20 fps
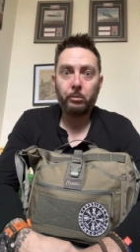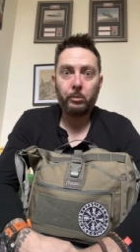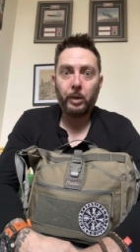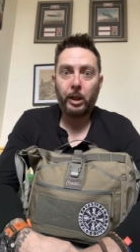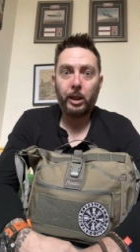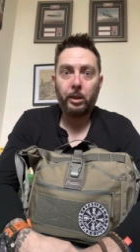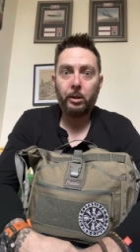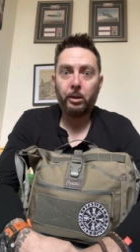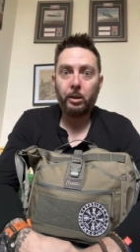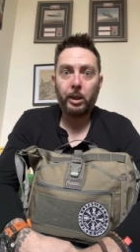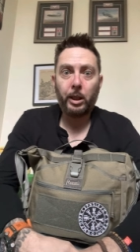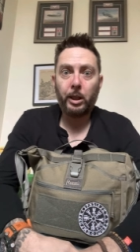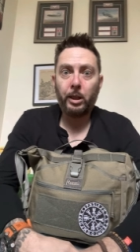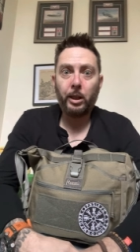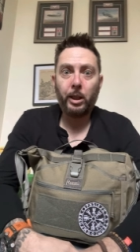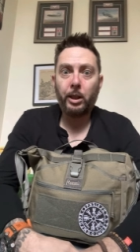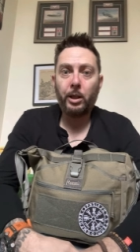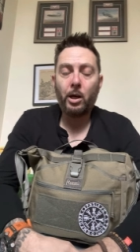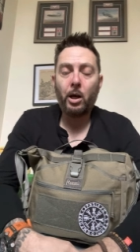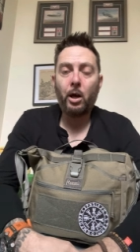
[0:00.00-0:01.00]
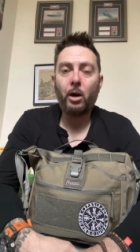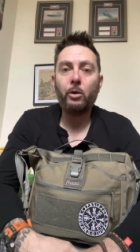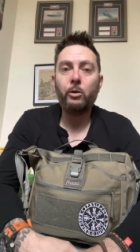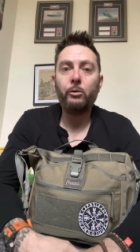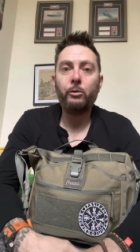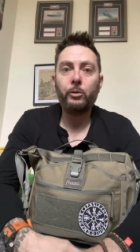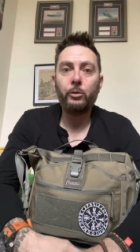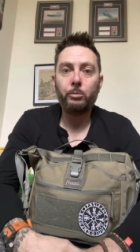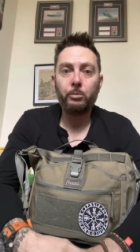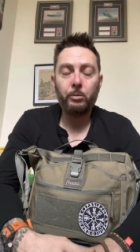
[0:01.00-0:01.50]
in in in
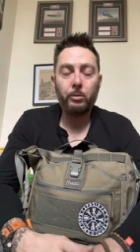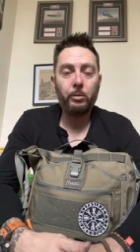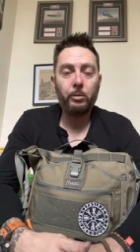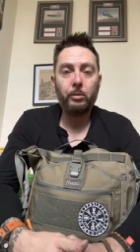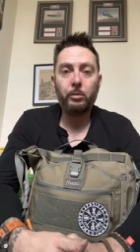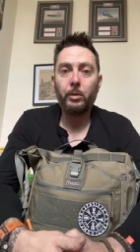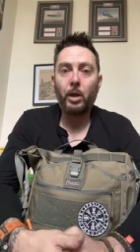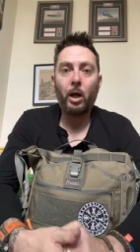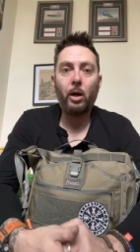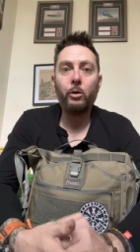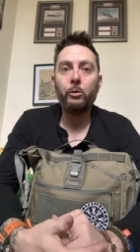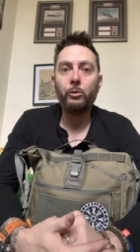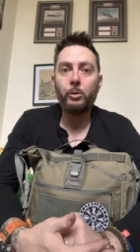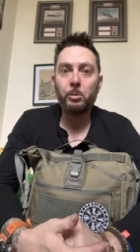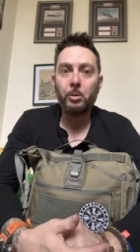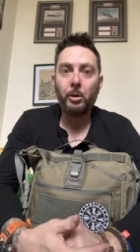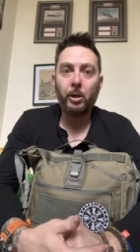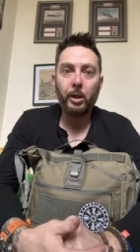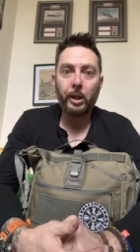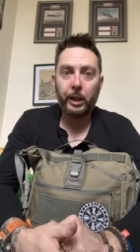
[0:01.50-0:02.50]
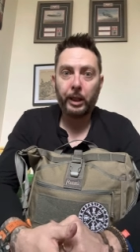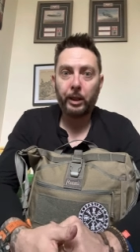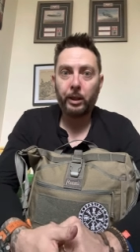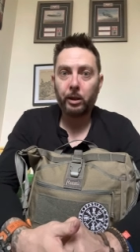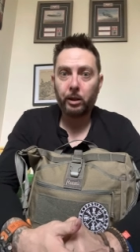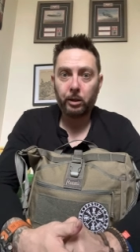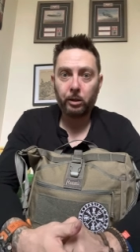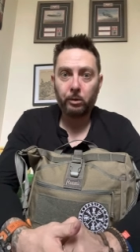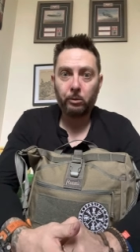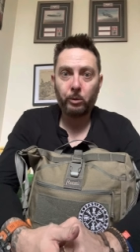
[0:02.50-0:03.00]
over overbuying
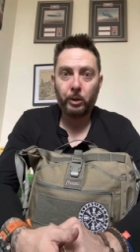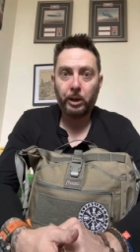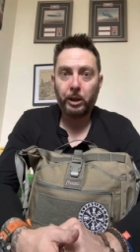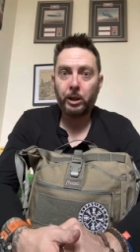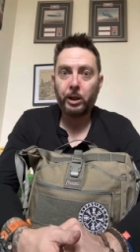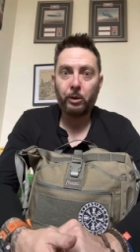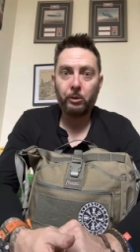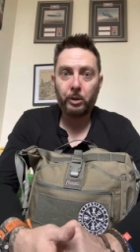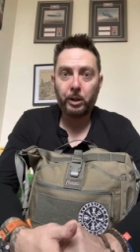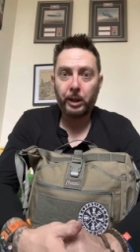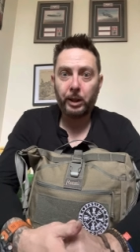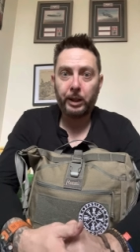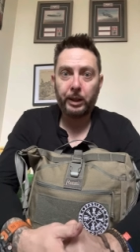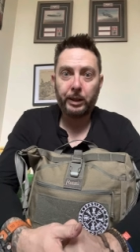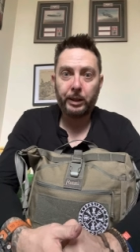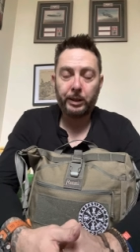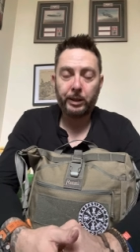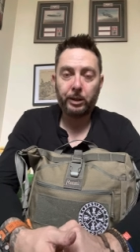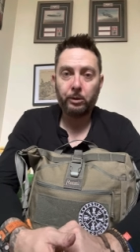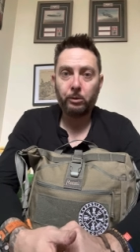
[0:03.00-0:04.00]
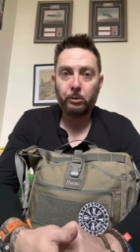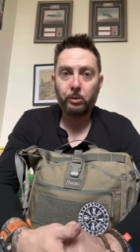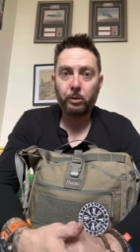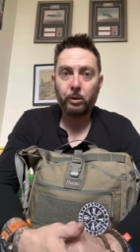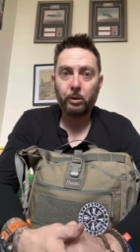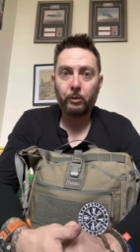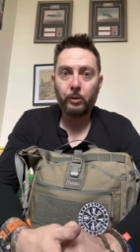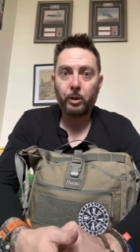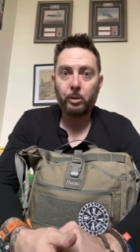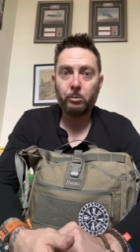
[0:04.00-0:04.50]
when you don't need to.
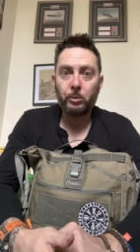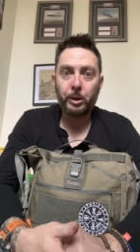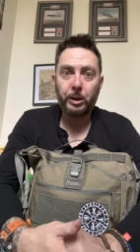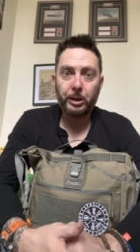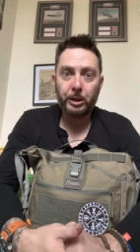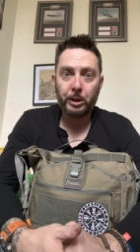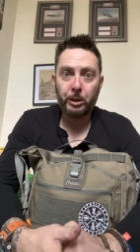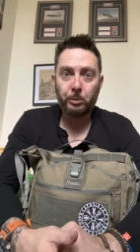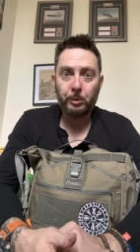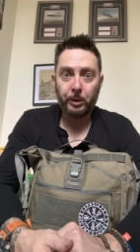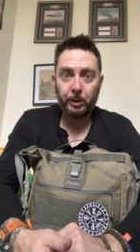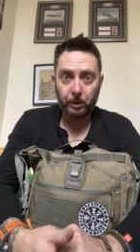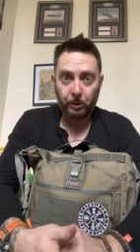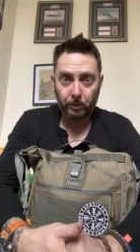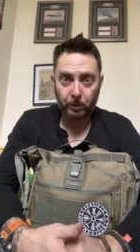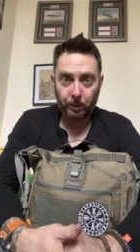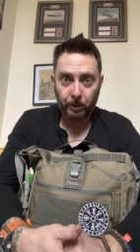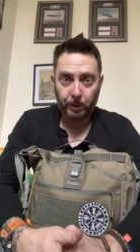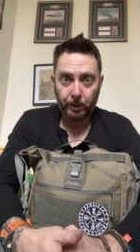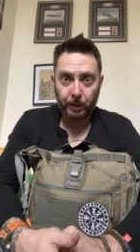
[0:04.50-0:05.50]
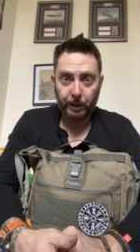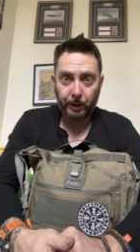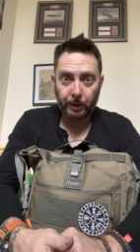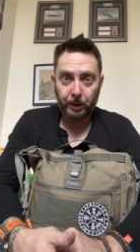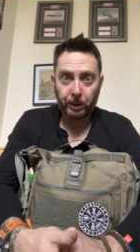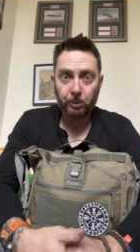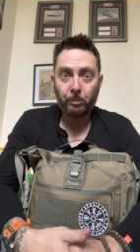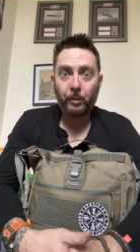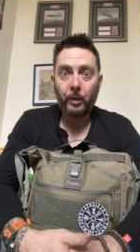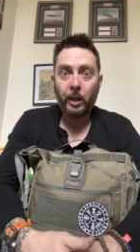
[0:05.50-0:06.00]
I've got money to spend on other
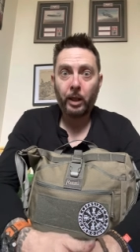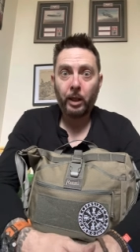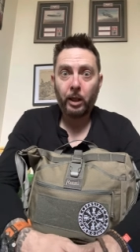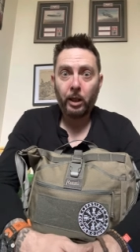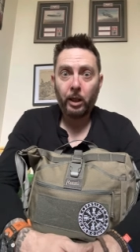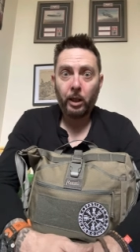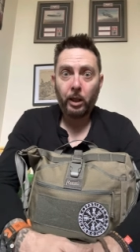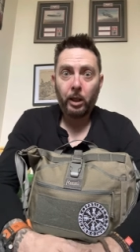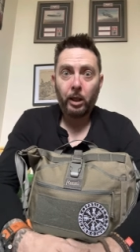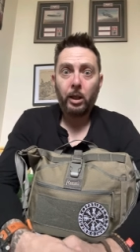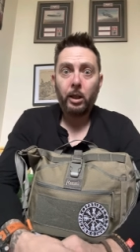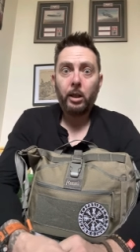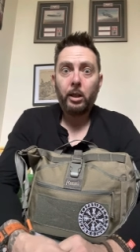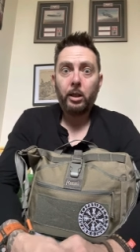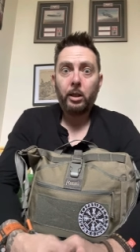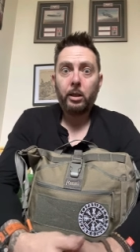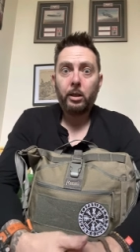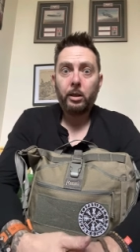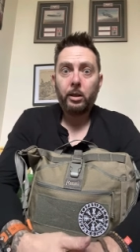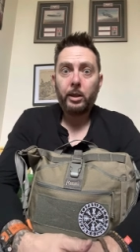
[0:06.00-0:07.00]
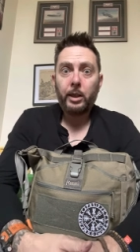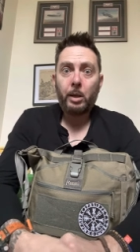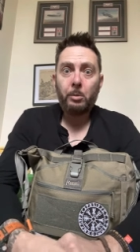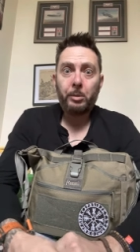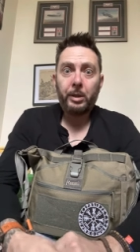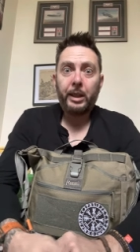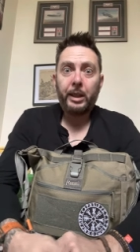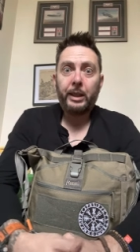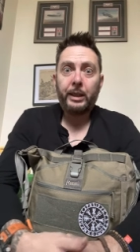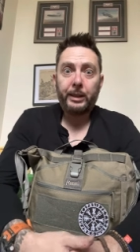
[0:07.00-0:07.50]
things. That
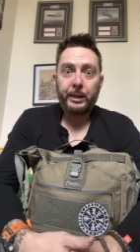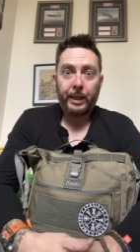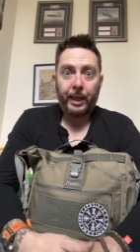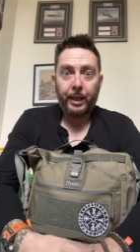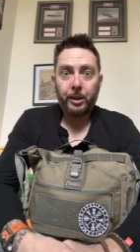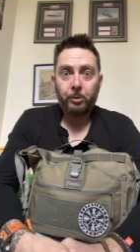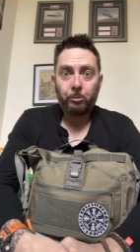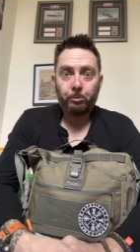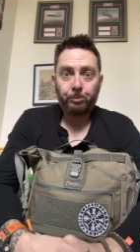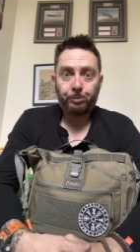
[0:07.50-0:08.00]
being said,